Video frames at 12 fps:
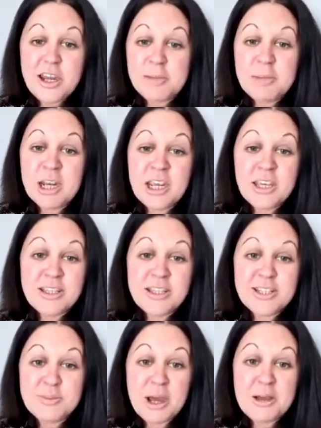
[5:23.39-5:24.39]
earning
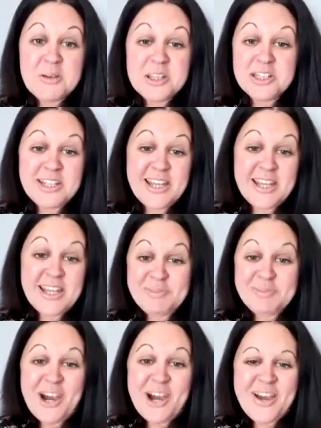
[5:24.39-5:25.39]
money as well at the
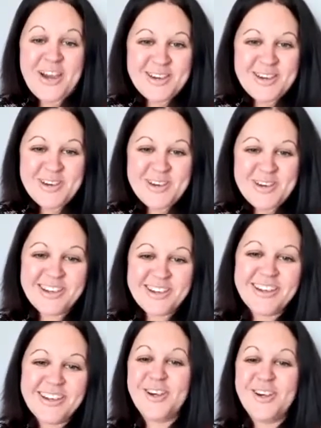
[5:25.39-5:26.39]
same time
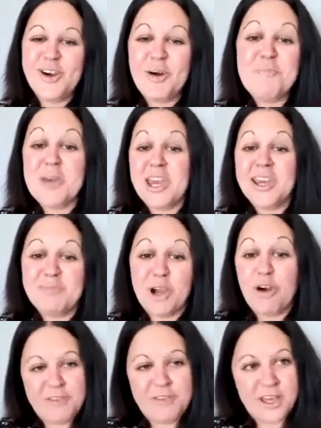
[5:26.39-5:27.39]
and not being in my
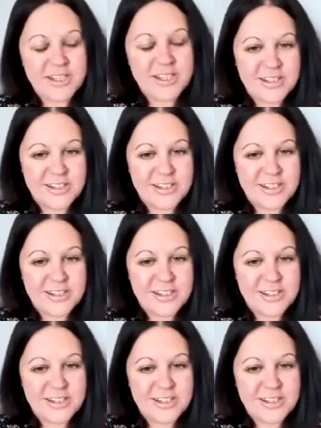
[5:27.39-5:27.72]
office.